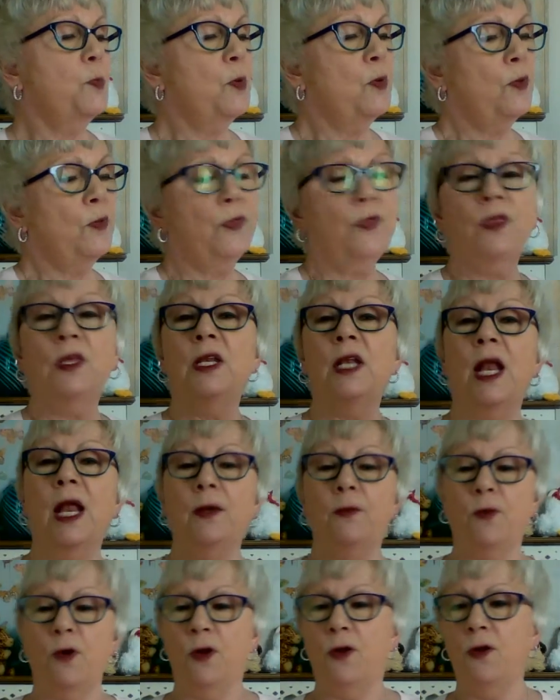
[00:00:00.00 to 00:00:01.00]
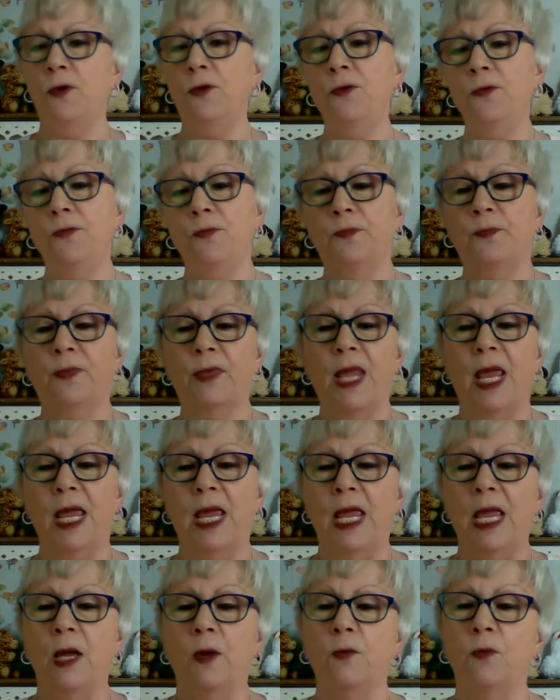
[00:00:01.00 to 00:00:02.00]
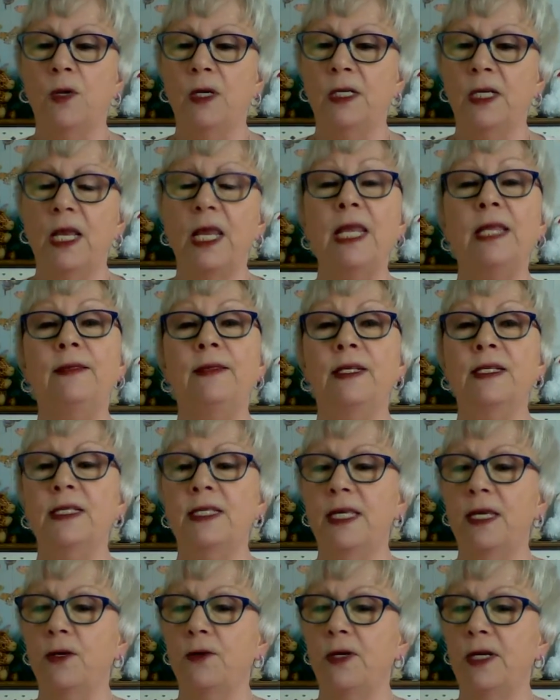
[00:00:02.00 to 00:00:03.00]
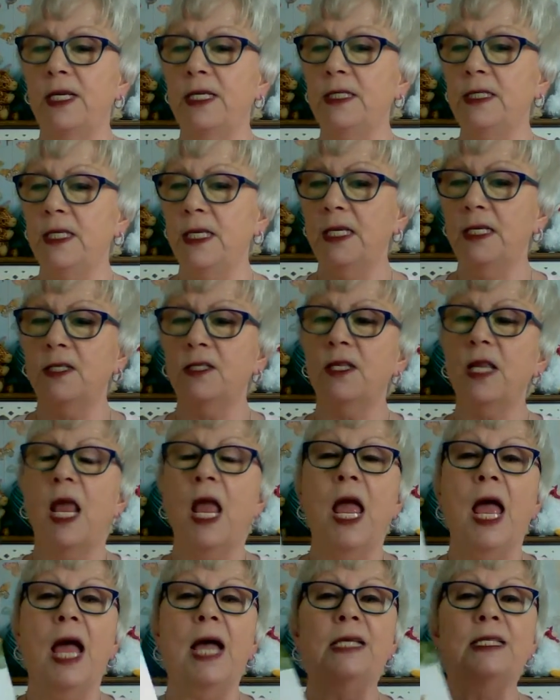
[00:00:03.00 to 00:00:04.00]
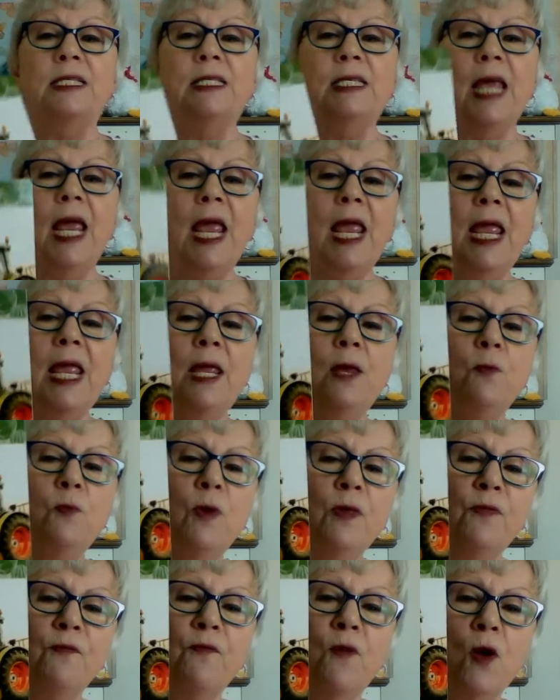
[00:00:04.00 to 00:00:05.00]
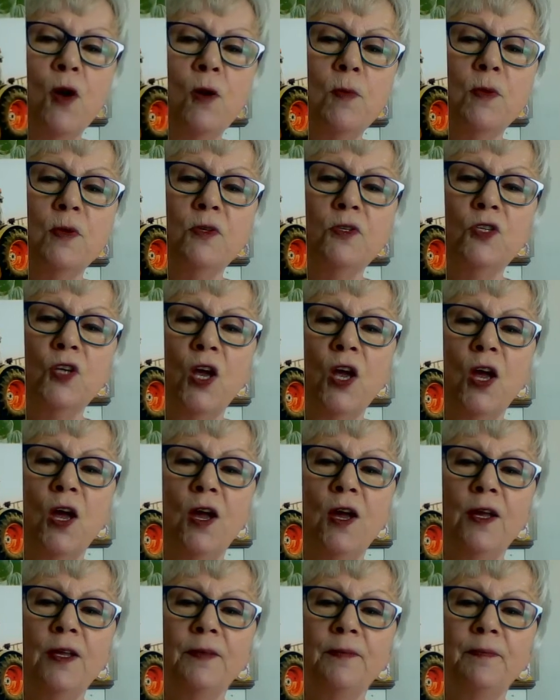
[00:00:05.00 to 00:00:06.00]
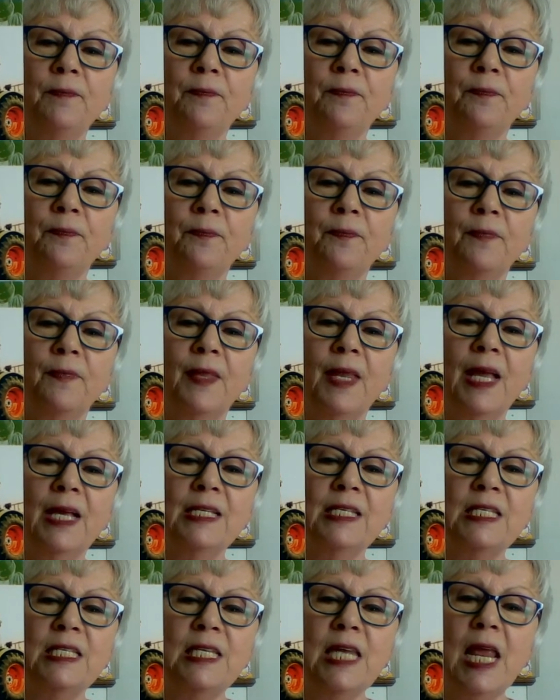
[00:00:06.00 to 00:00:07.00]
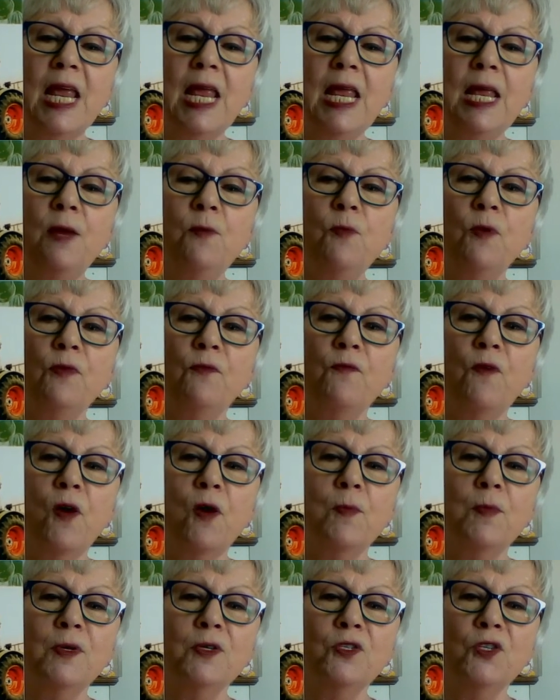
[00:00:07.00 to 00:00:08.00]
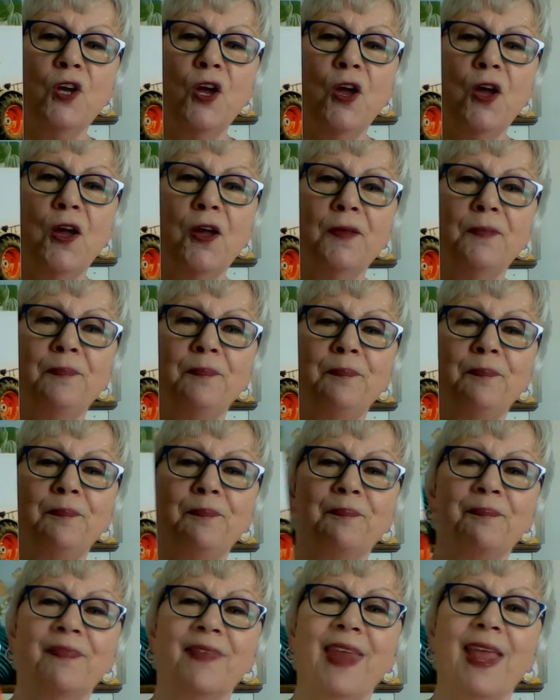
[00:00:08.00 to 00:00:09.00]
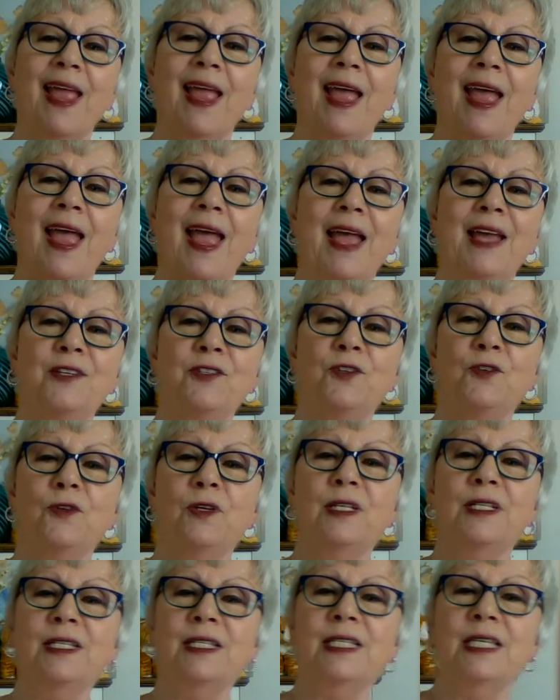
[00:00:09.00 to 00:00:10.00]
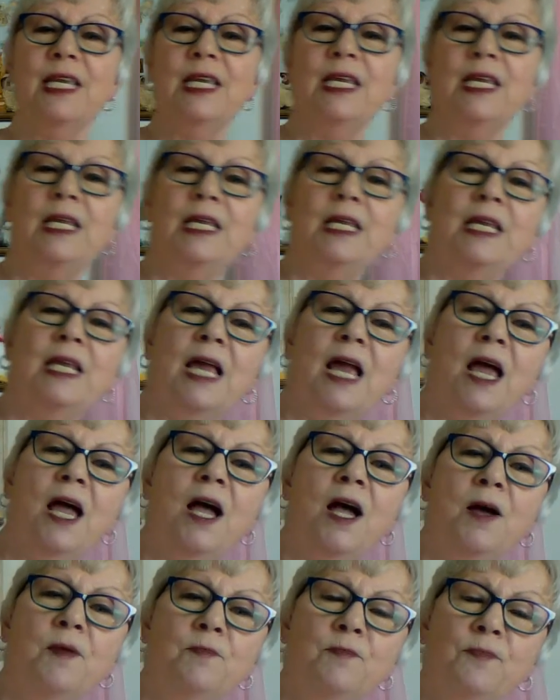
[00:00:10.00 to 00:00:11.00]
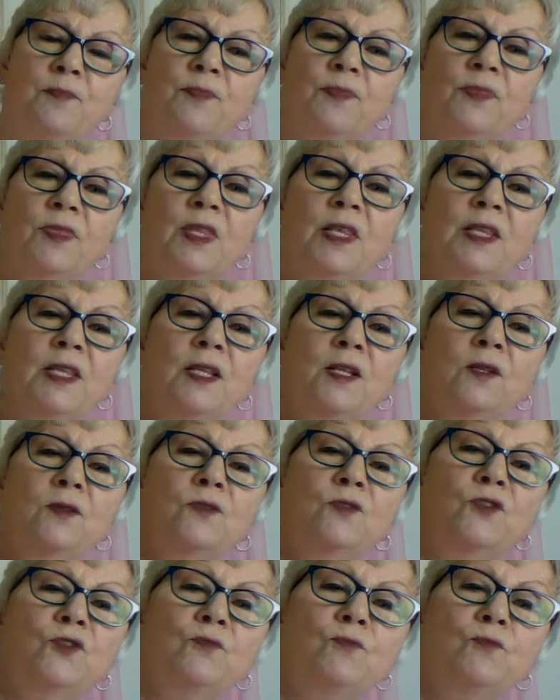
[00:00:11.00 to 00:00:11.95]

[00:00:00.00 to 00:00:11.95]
book that I wrote in this series is A Day with Farmer John. A Day with Farmer John. And you can see the little